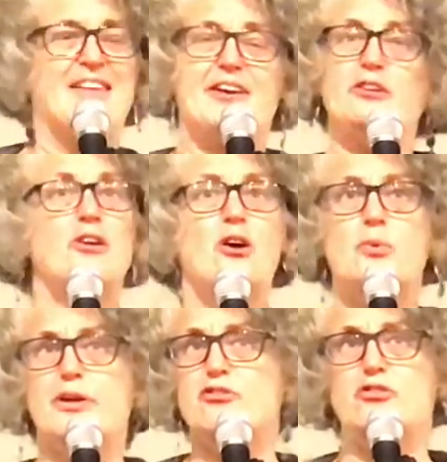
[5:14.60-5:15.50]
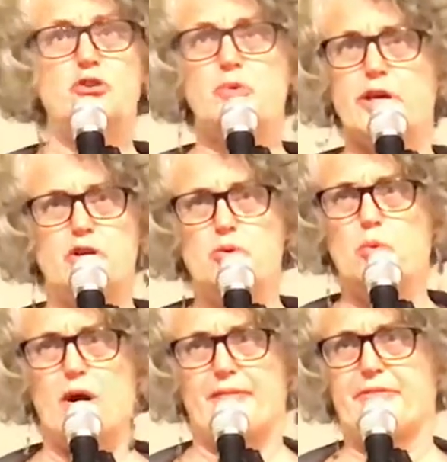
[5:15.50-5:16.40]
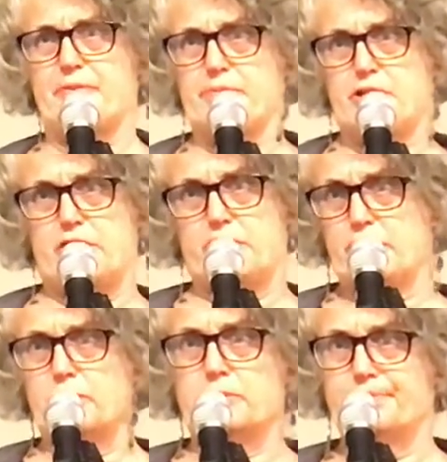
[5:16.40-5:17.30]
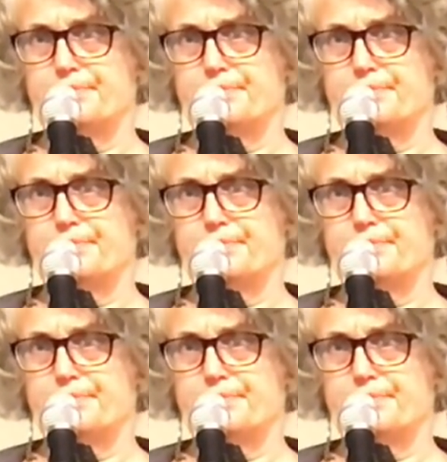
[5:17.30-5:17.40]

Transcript: they don't always do what you want them to do.